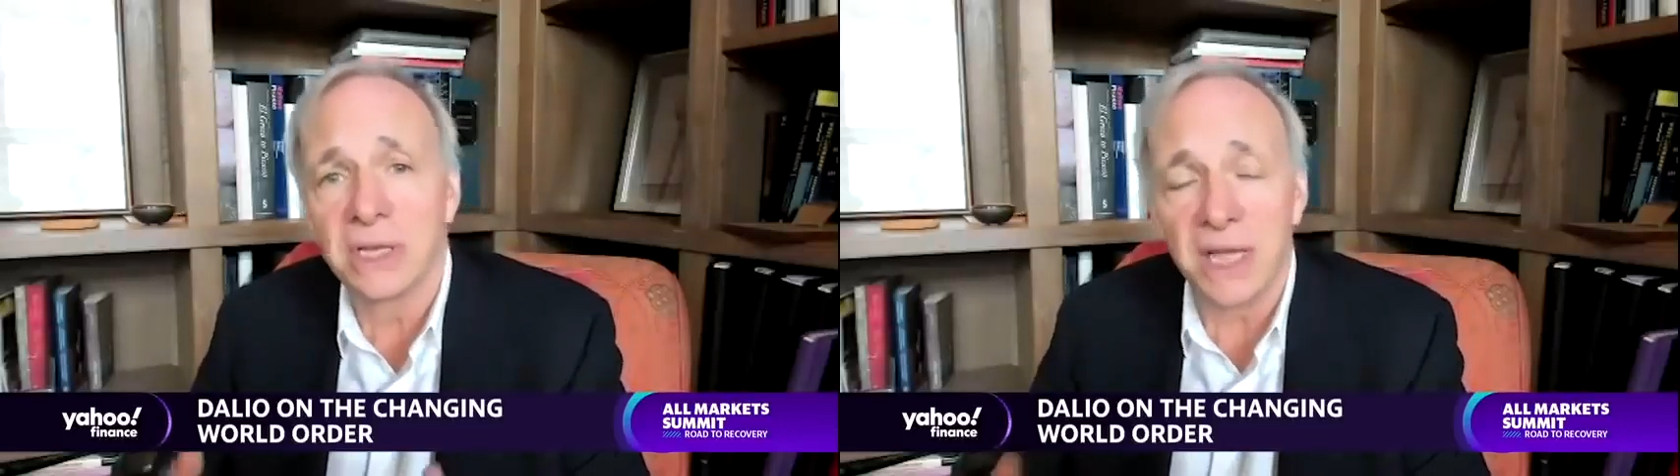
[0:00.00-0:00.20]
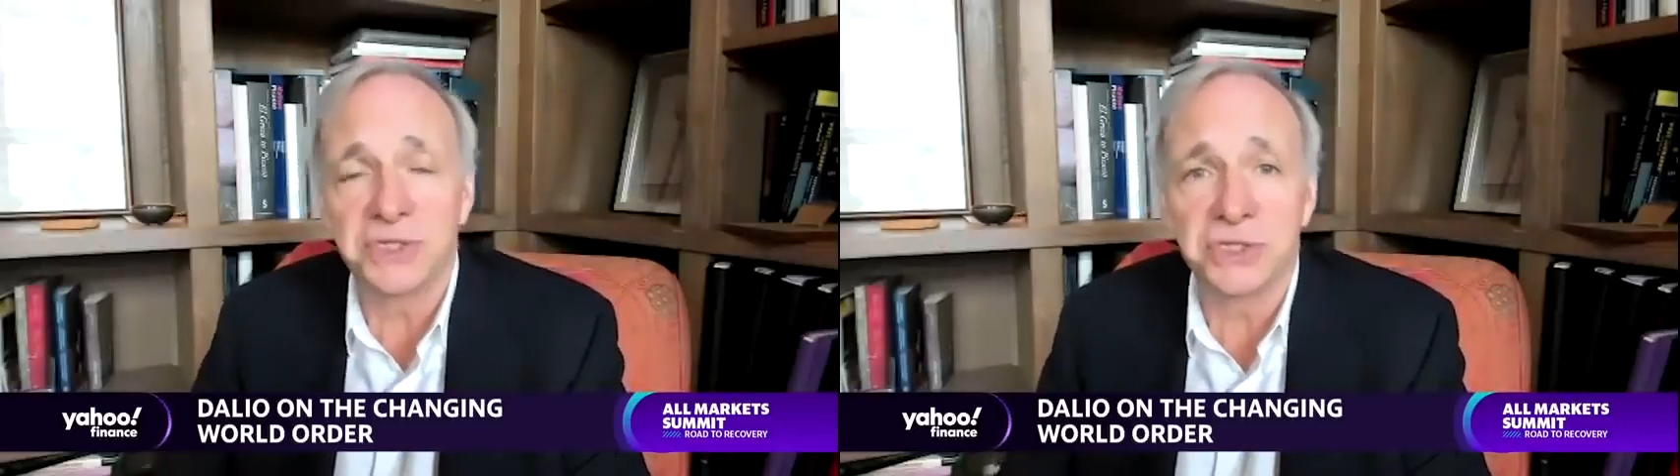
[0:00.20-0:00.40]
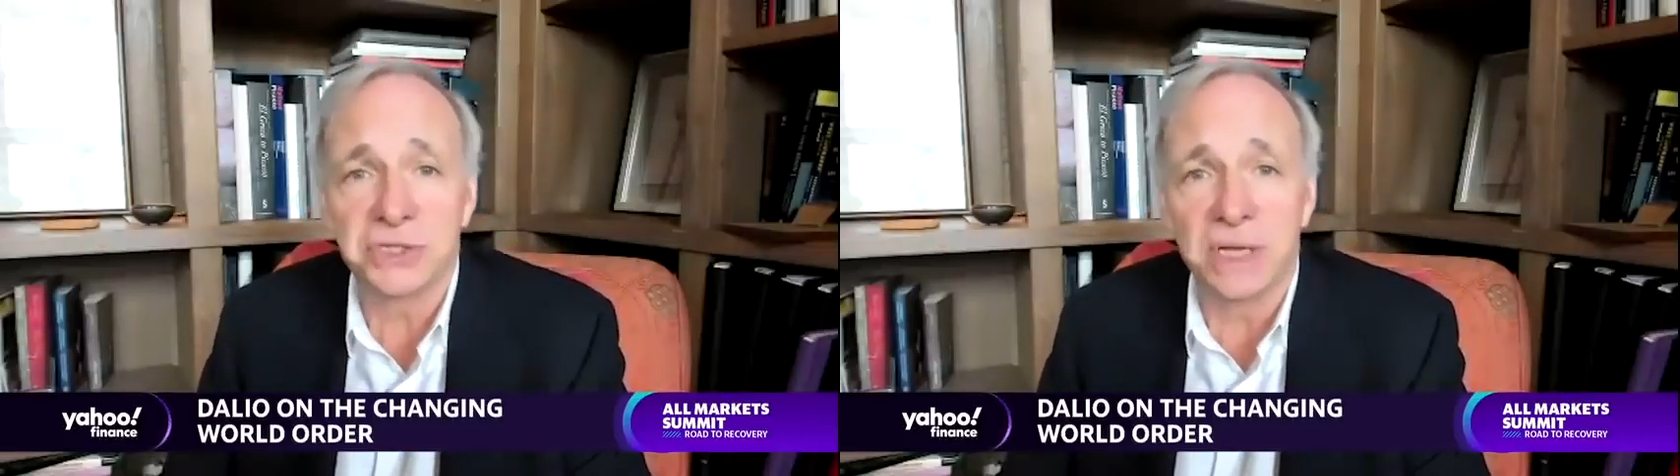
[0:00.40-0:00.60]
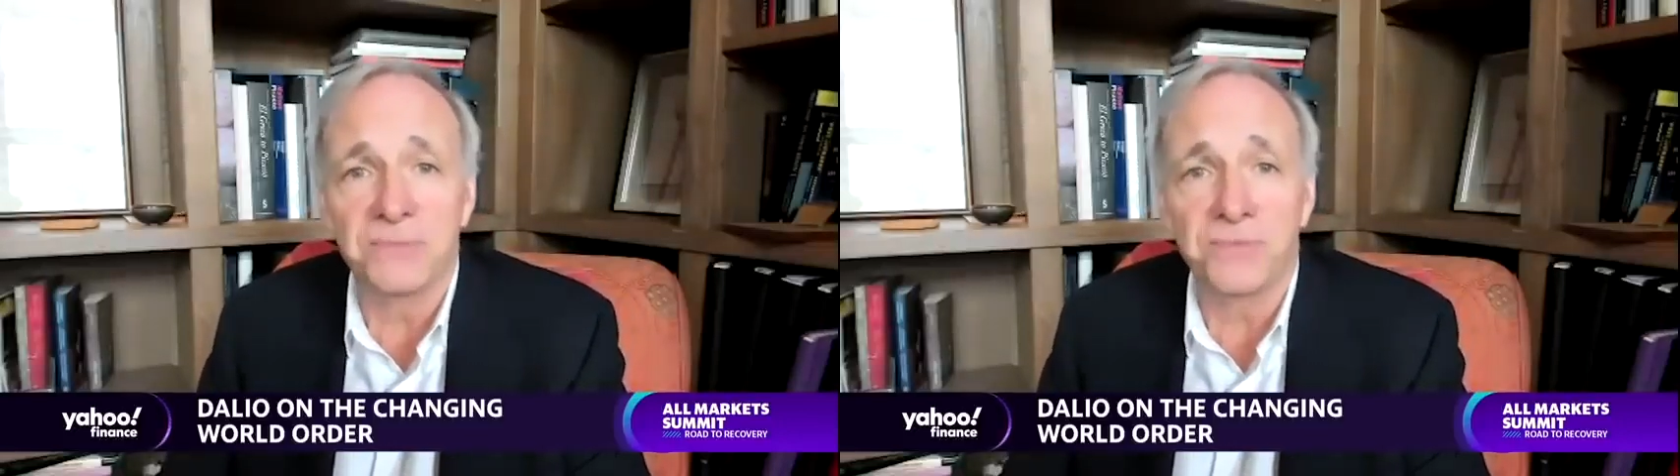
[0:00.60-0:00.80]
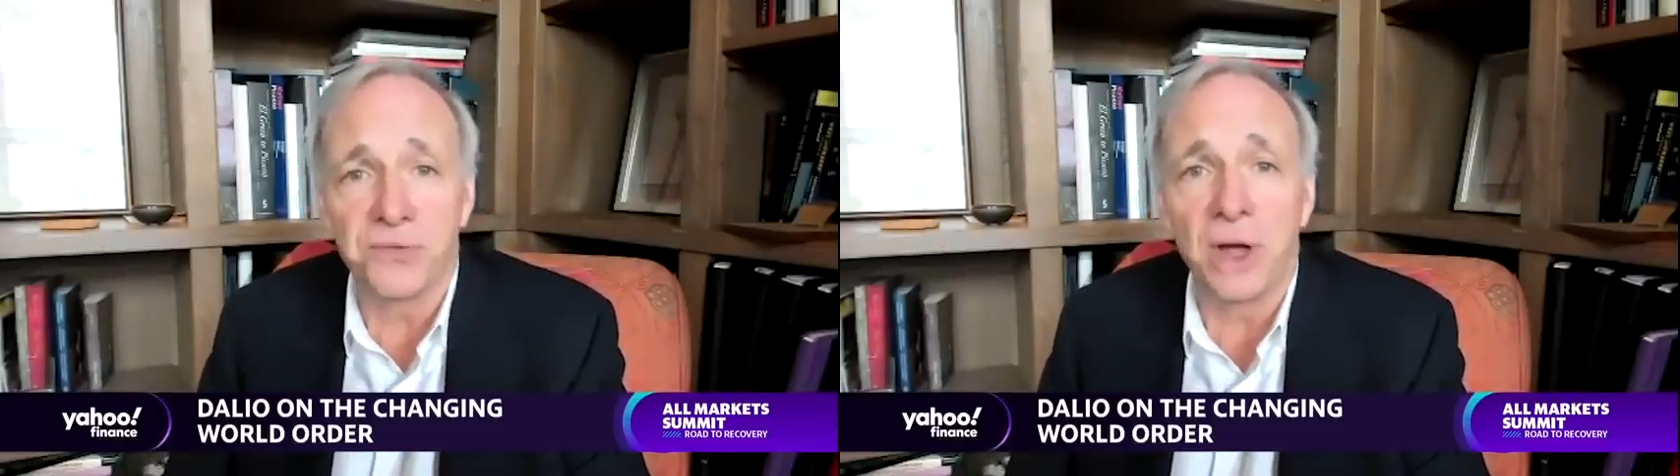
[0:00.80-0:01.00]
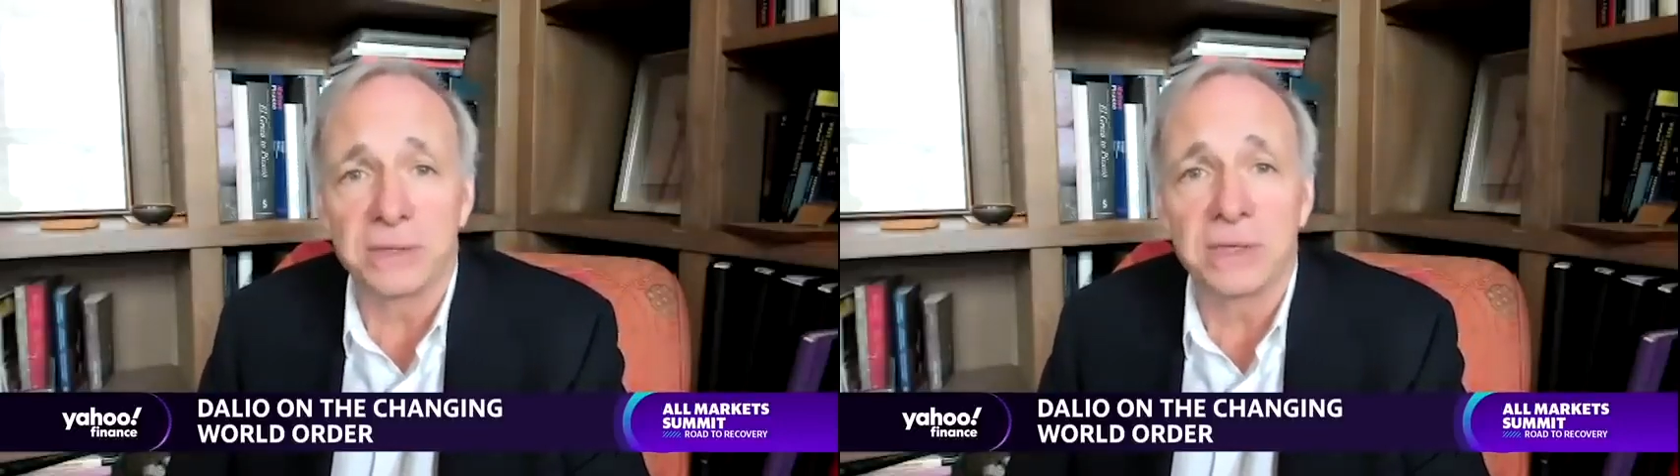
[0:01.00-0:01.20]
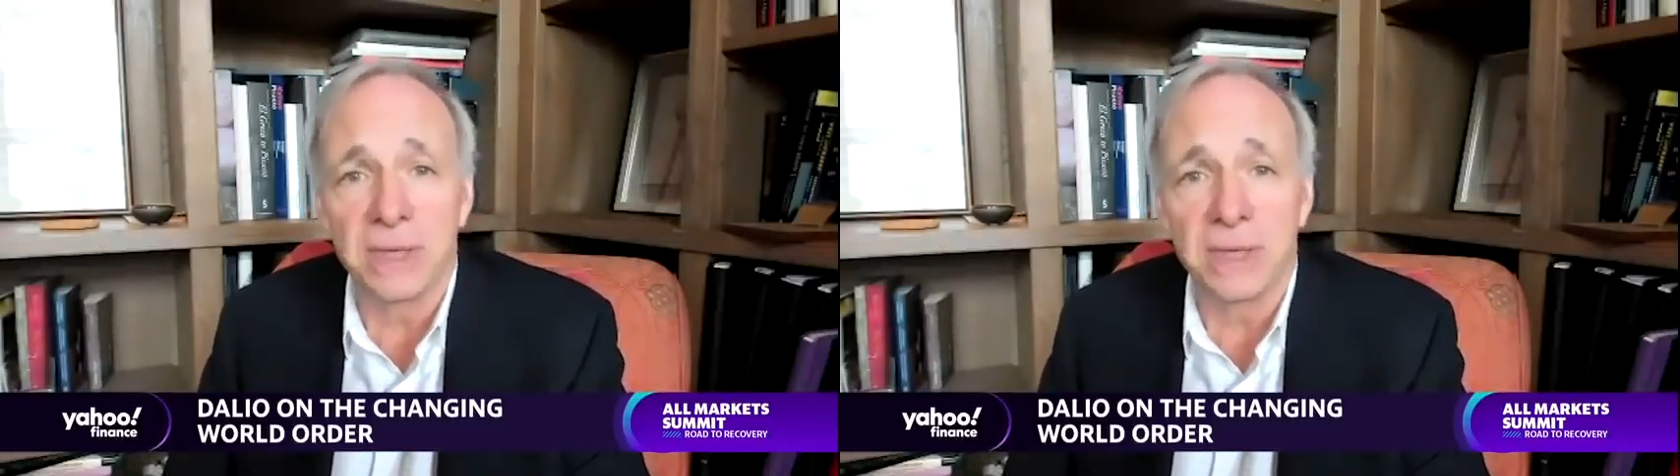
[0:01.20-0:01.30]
gets in front